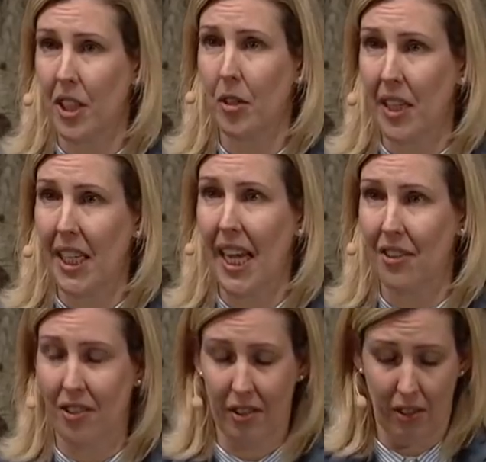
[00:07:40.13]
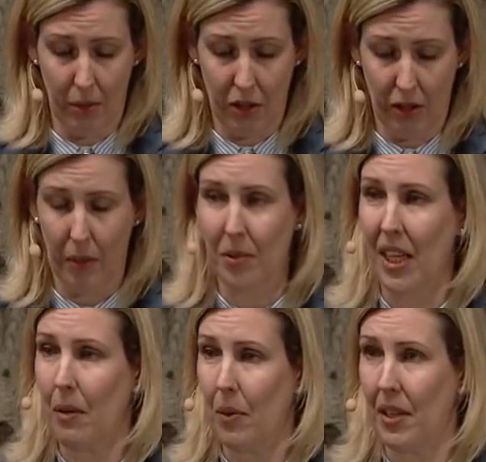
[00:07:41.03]
was the only guest because I was so
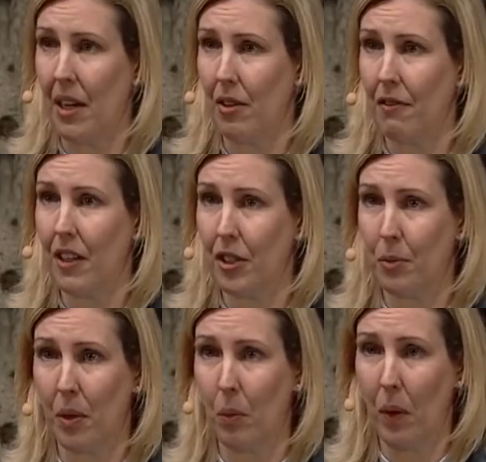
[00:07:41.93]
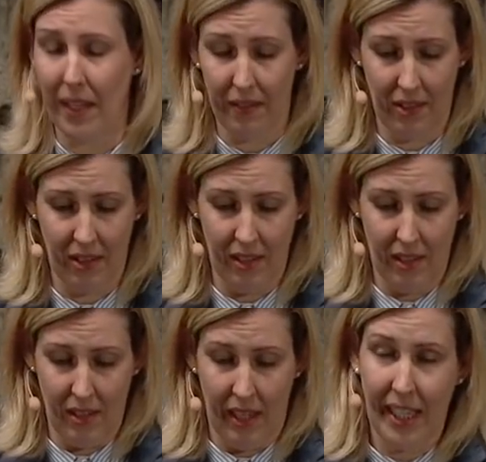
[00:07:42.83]
upset with how the first one went.
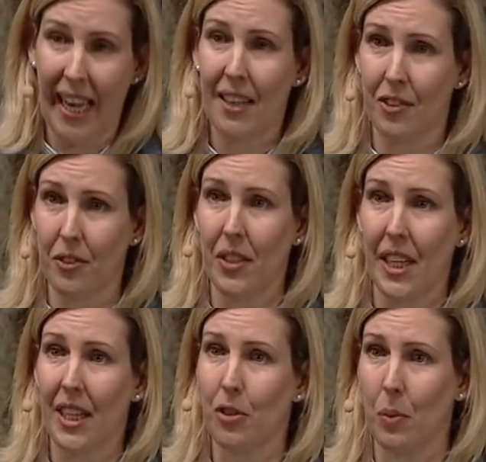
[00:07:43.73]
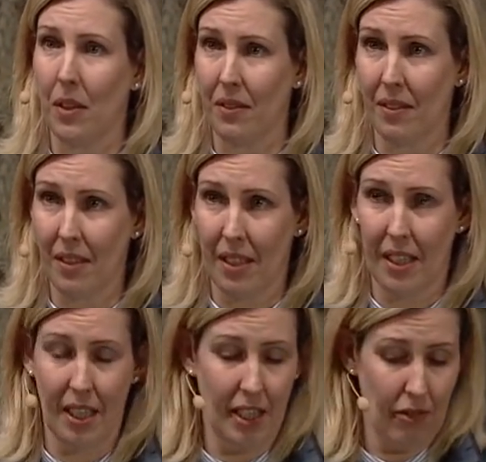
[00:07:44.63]
I cancelled the next one,
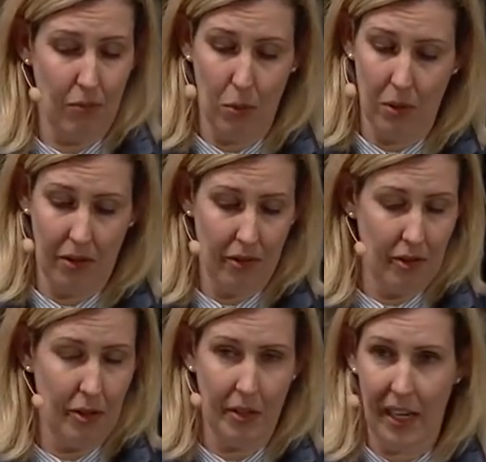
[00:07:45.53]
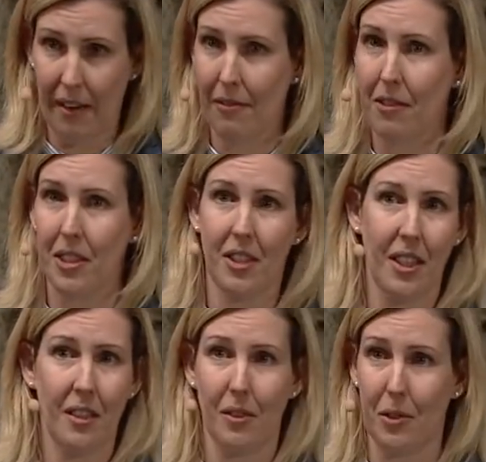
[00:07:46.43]
and I walked through every
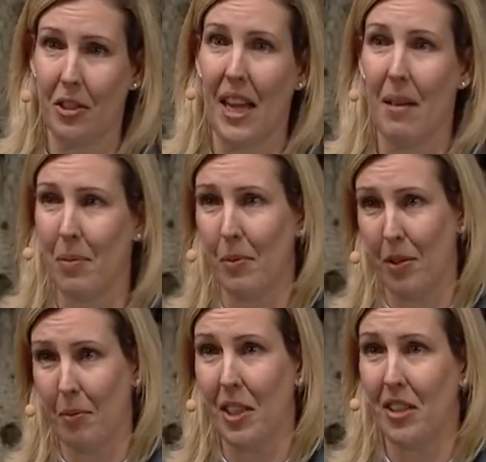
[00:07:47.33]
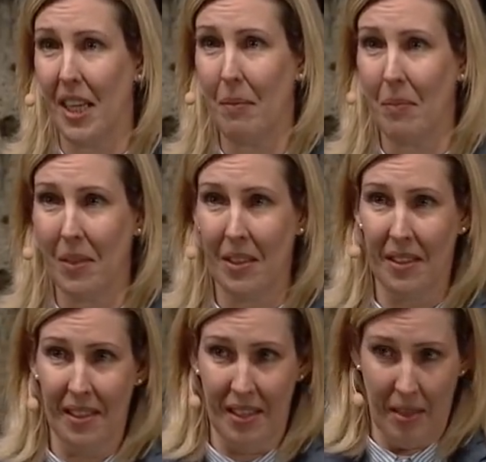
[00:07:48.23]
single step with my team
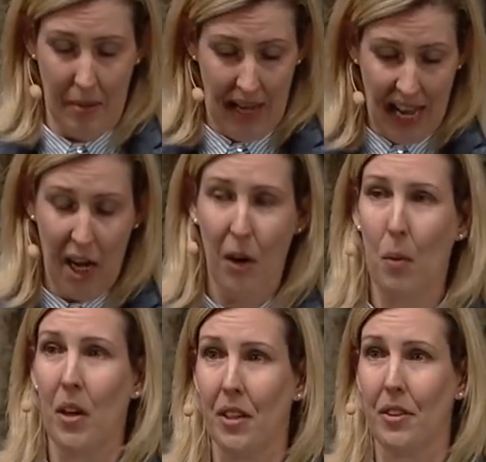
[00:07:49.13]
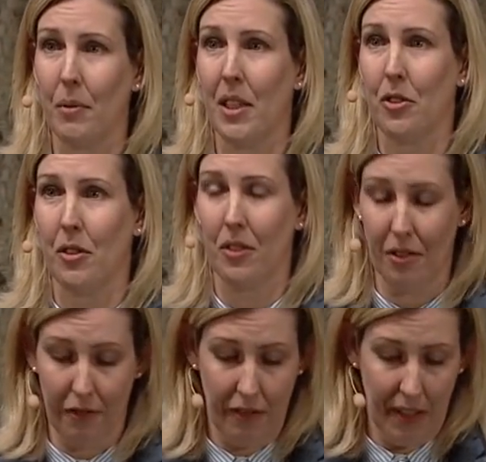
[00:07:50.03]
about how I wanted the
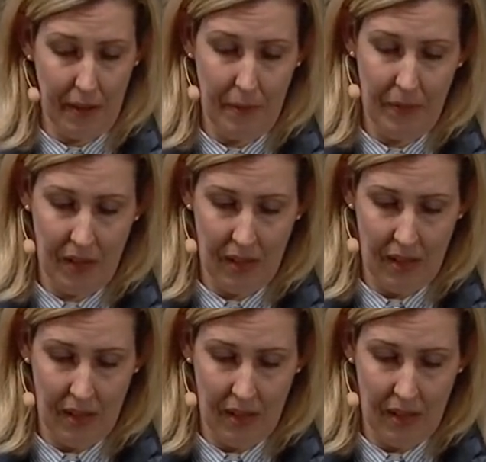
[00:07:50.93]
restaurant to feel.